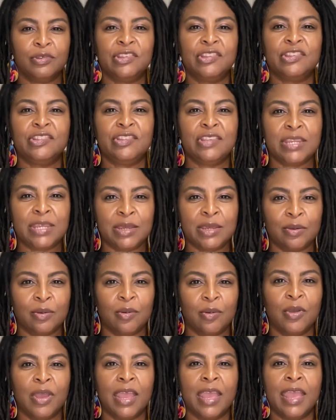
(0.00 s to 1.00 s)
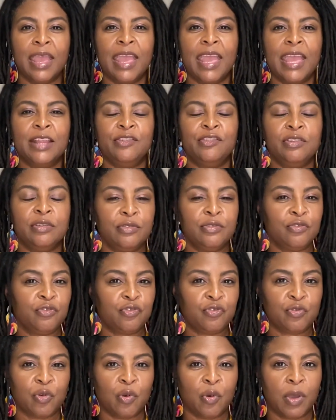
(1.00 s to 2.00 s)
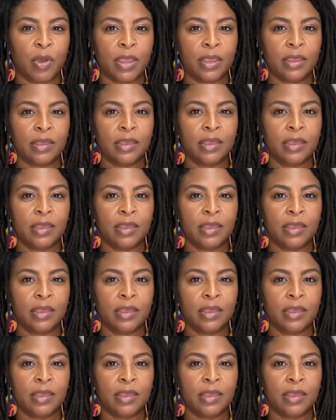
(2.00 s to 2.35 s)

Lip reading: steal, and to destroy.